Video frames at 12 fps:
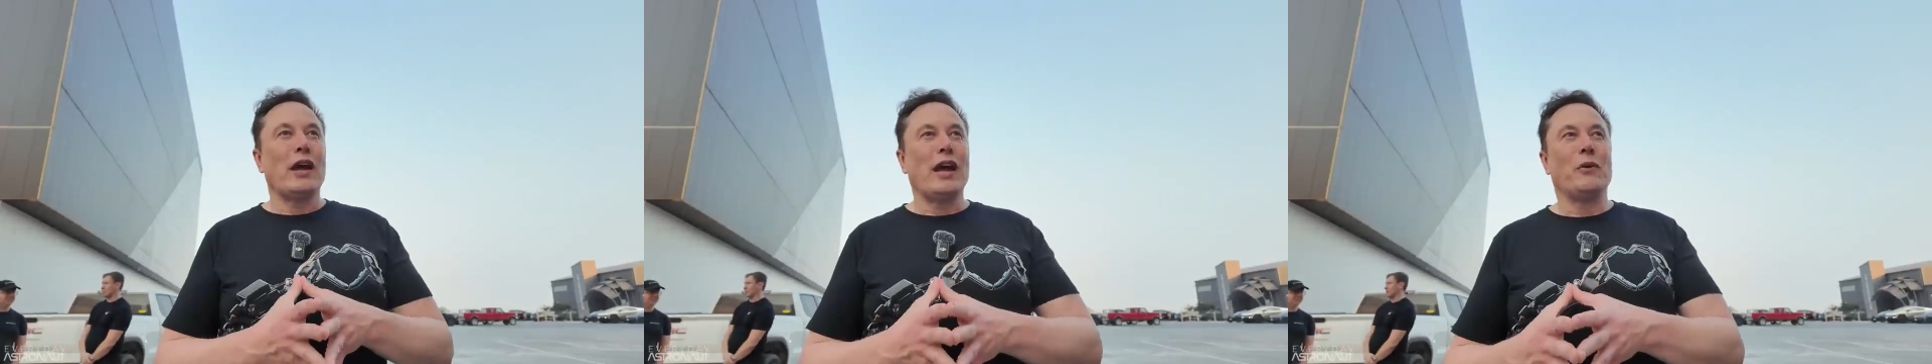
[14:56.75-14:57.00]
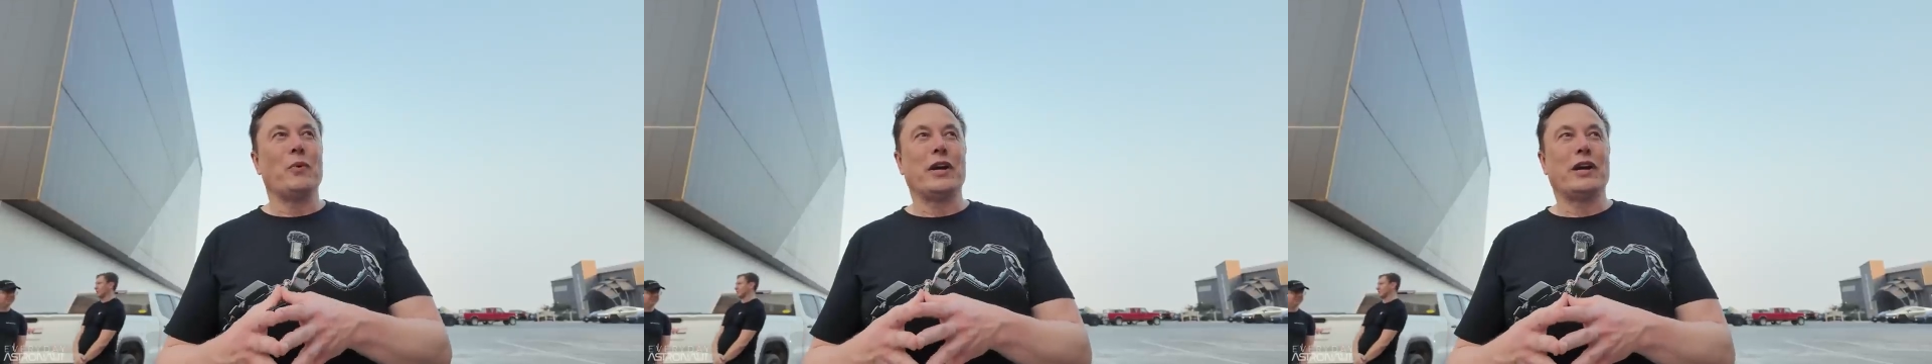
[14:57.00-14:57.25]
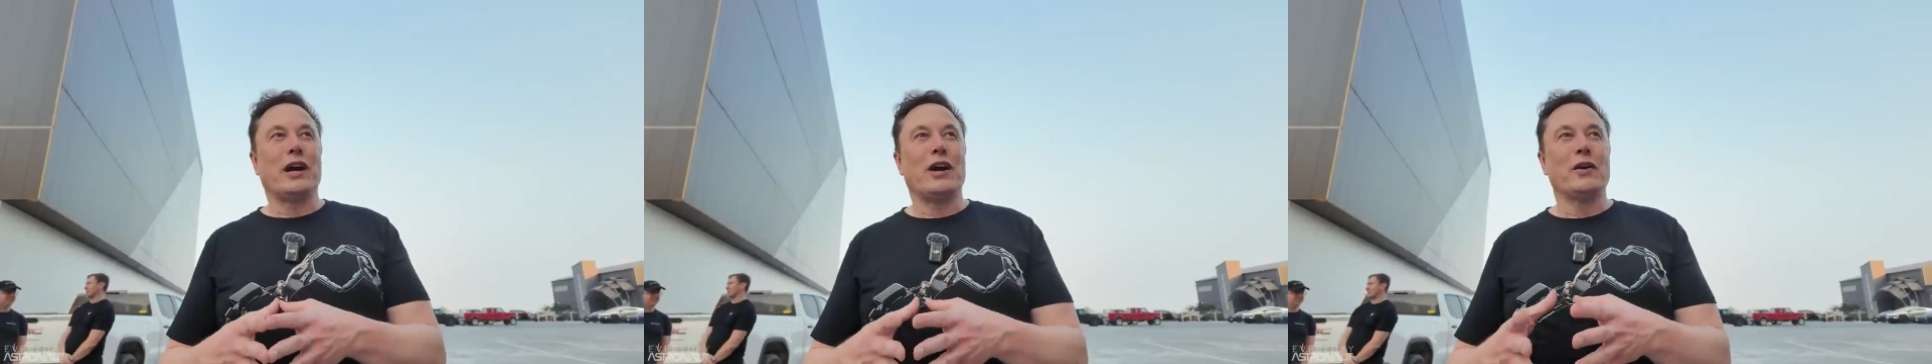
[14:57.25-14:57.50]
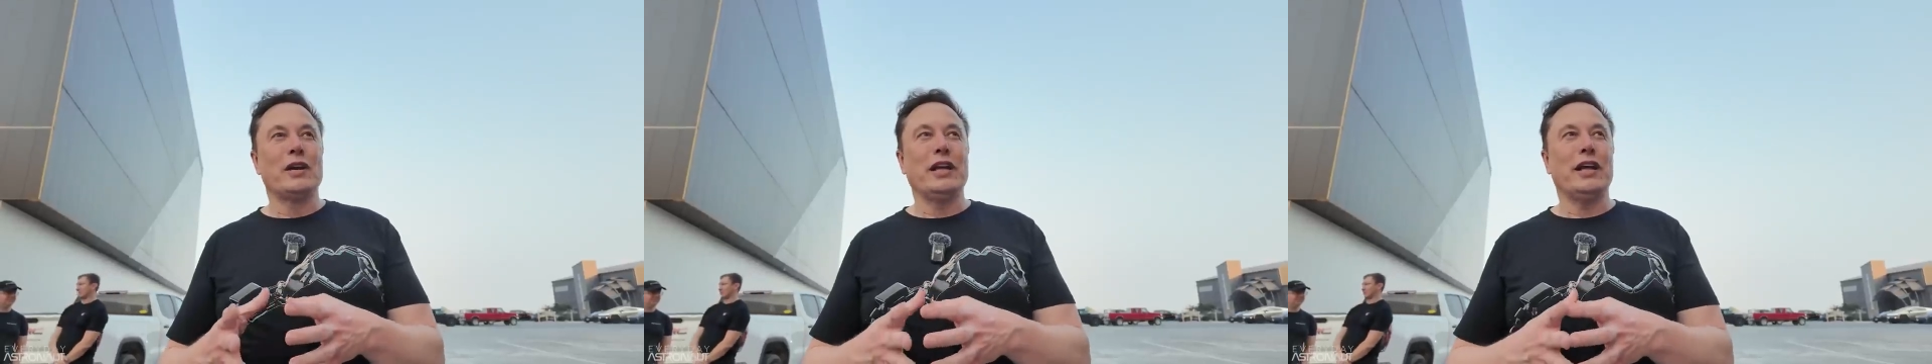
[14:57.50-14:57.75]
and we
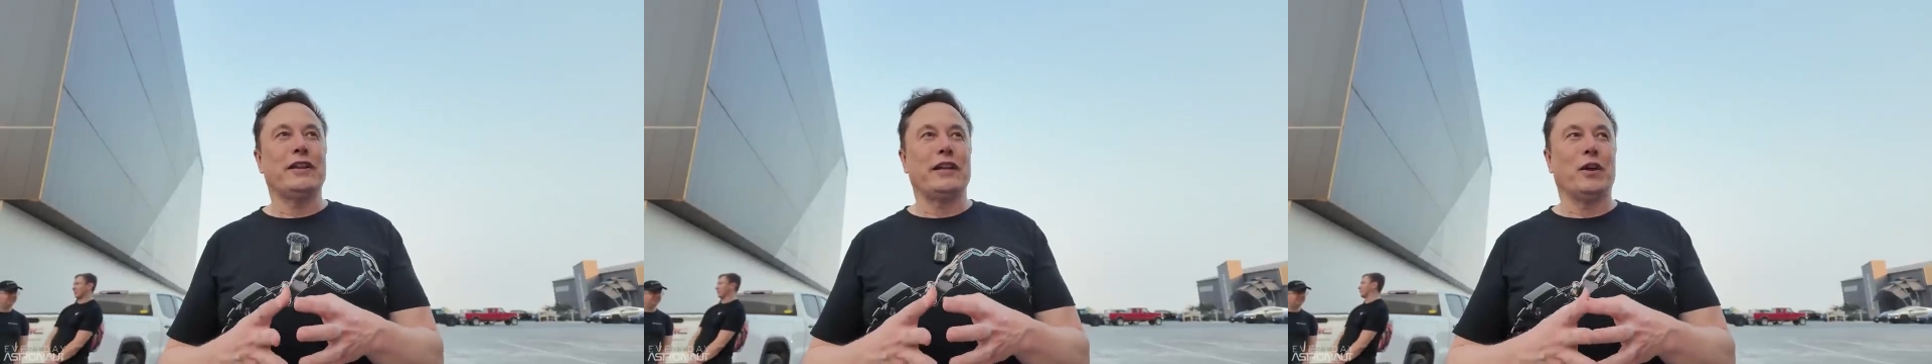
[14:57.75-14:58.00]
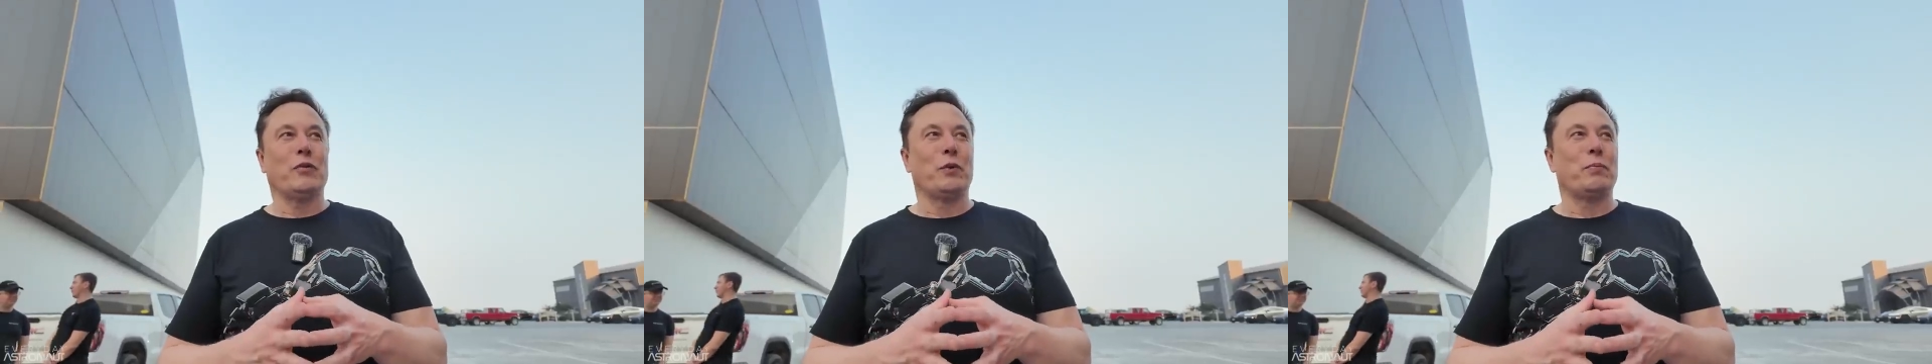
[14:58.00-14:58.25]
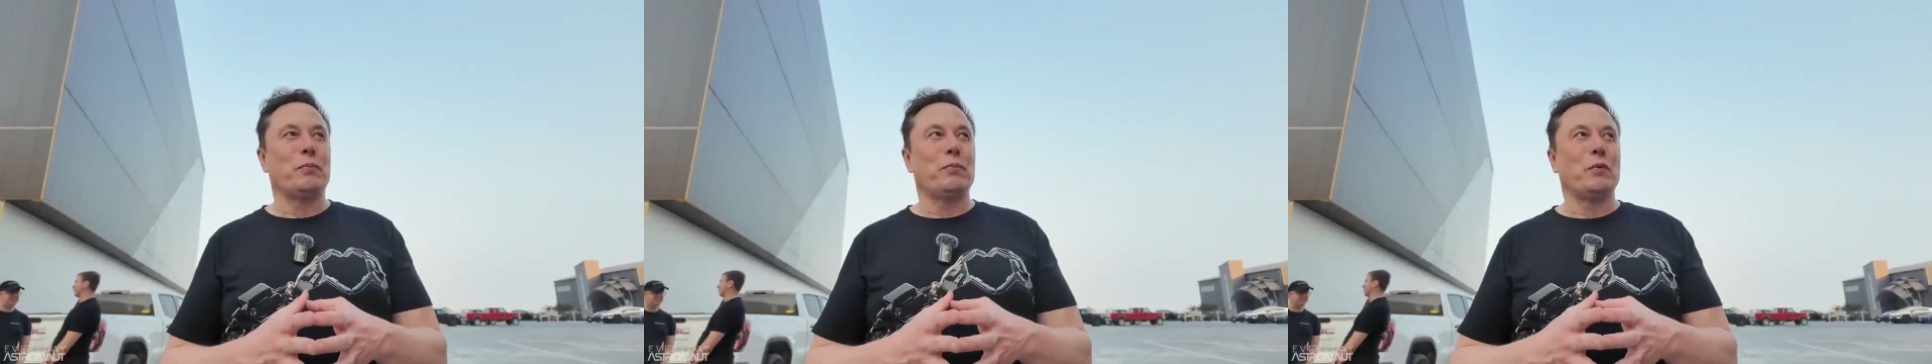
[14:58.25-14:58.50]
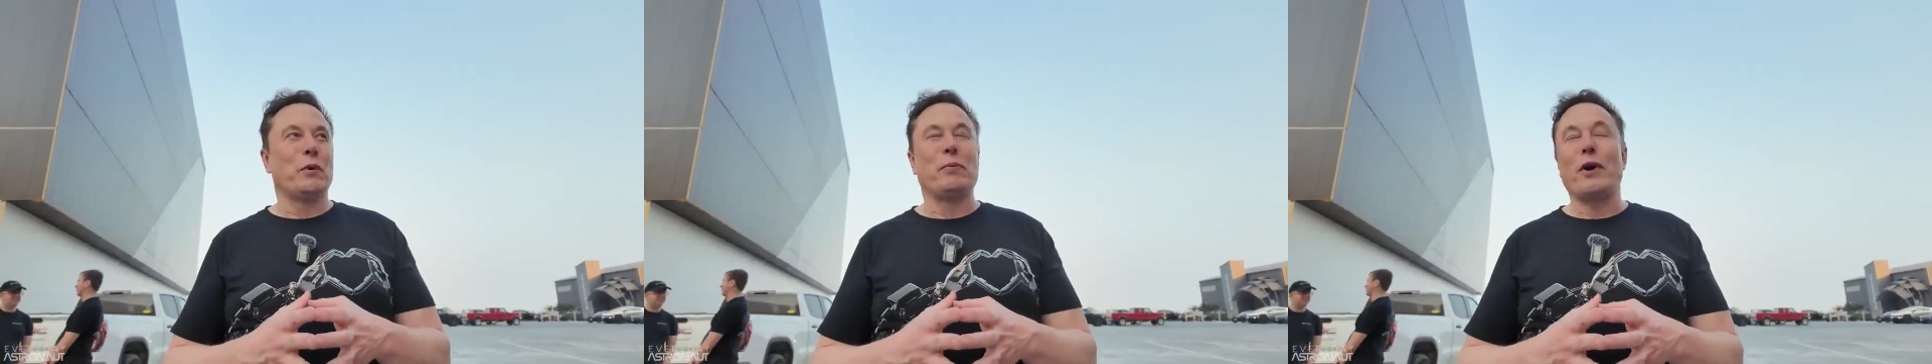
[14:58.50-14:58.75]
currently think we're
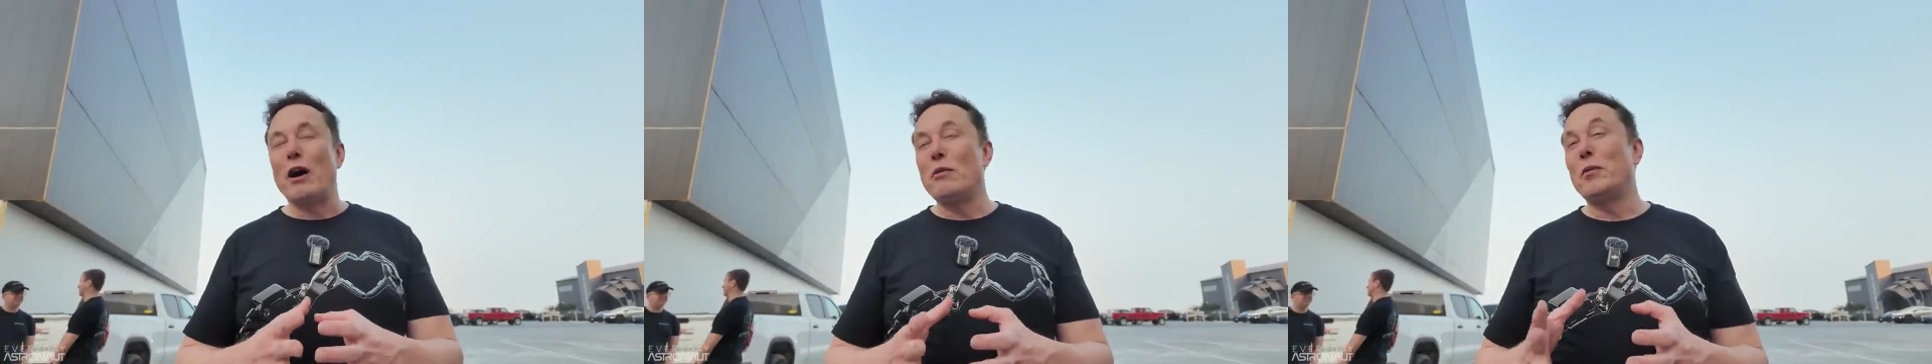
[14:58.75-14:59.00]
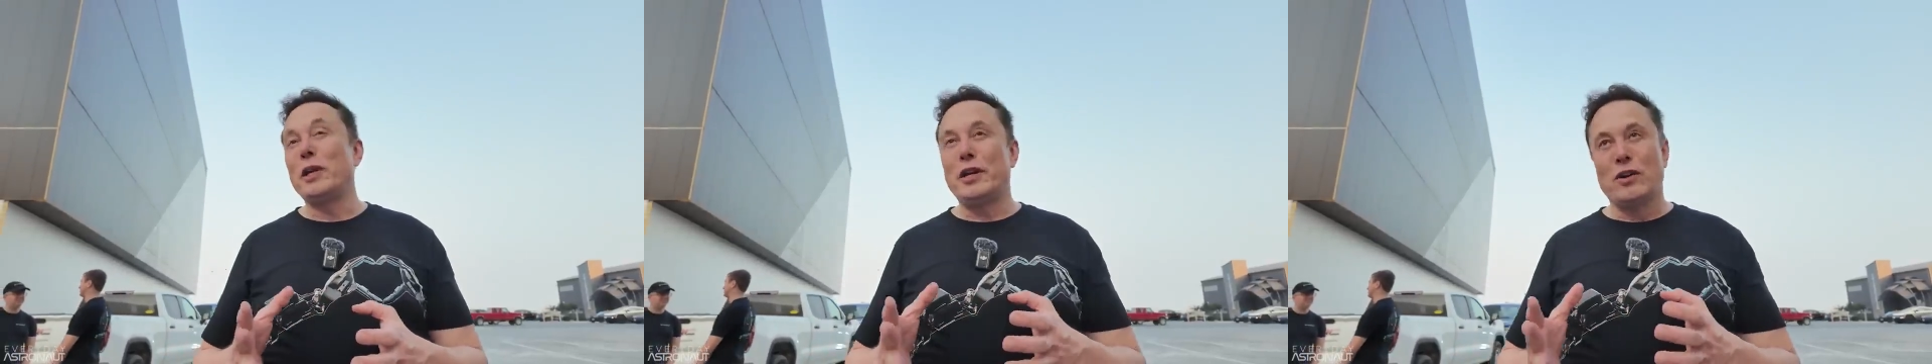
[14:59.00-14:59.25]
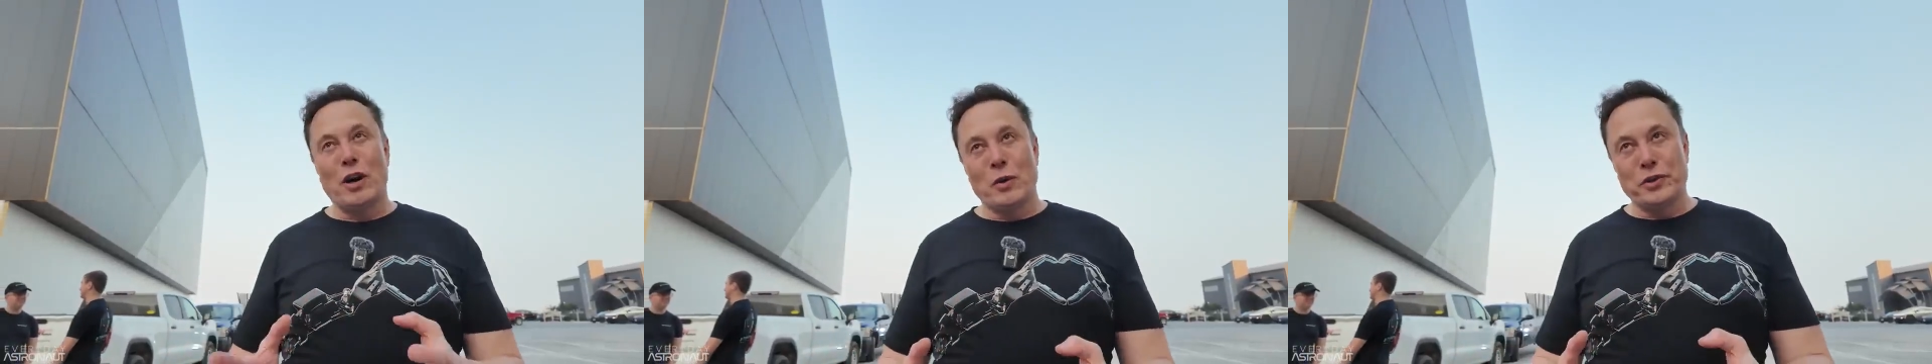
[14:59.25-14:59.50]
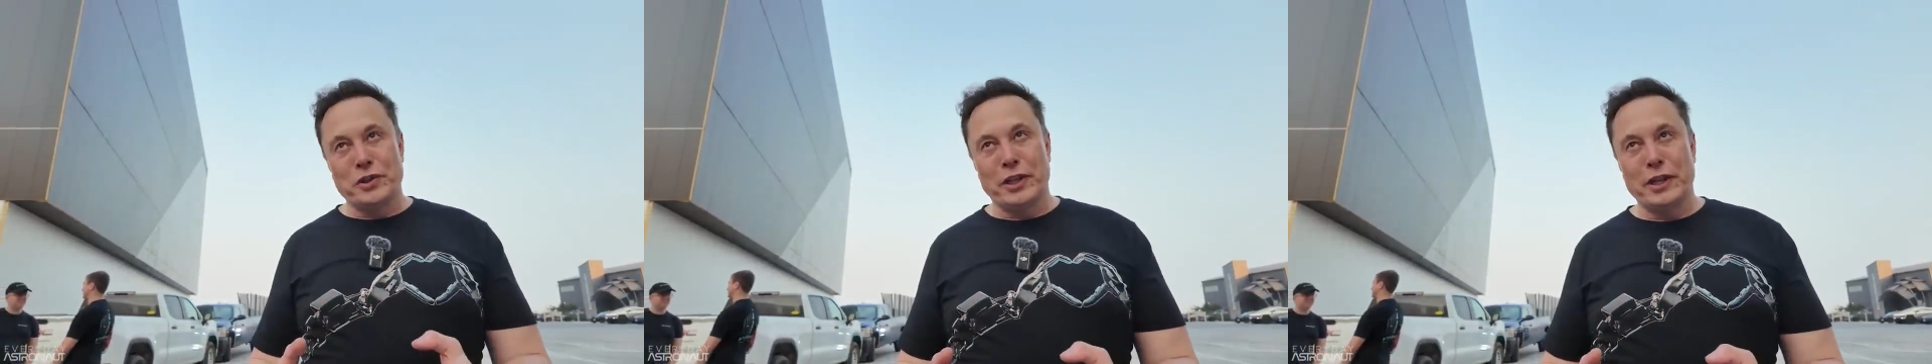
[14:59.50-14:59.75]
we're probably
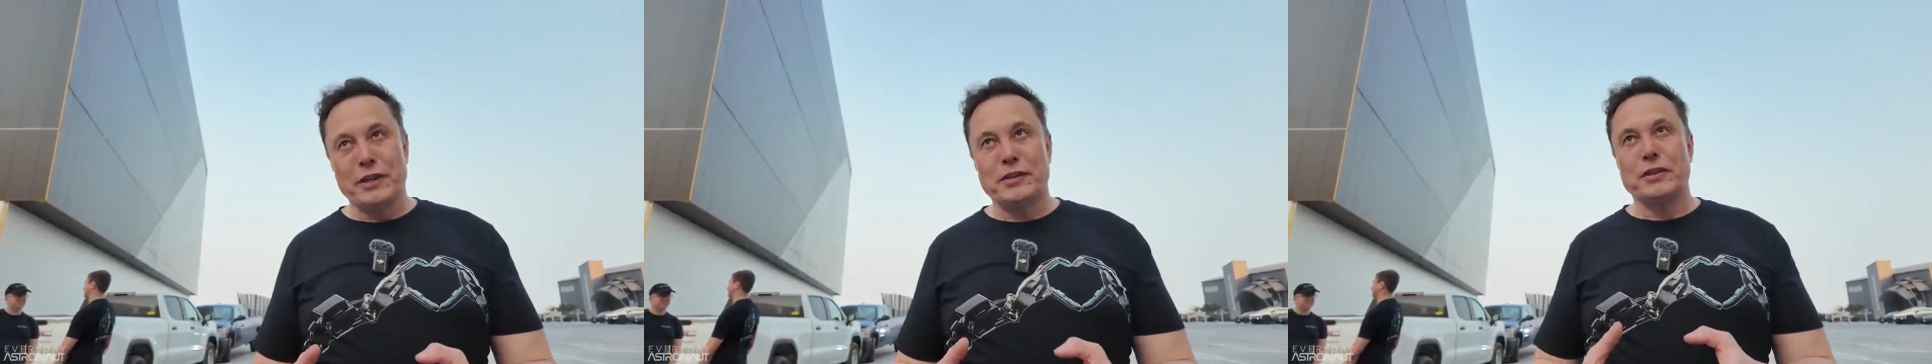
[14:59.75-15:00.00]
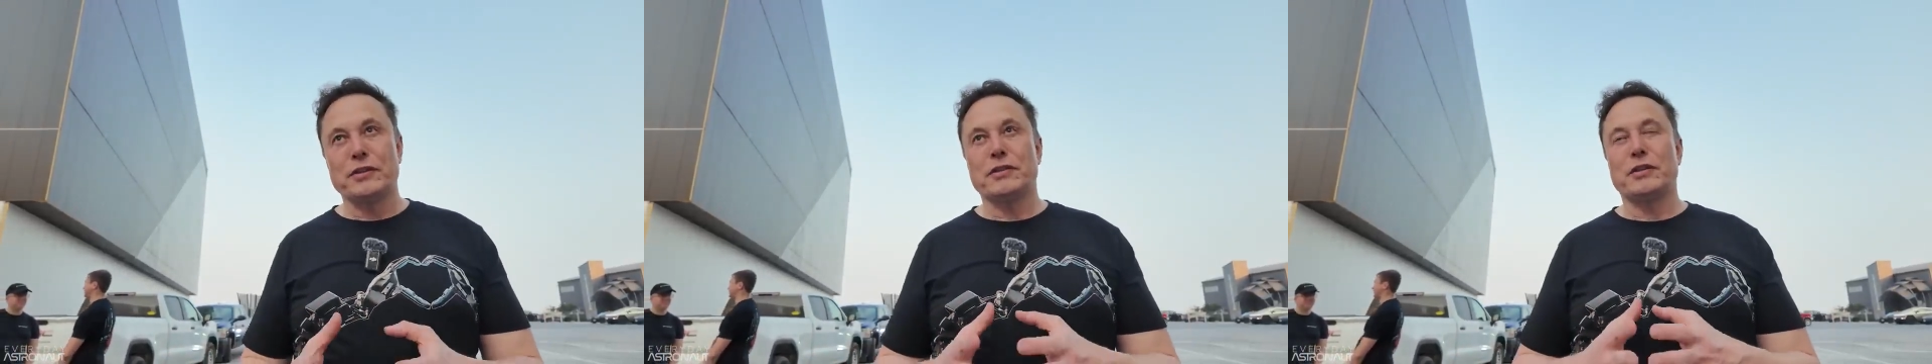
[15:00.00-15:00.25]
not resilient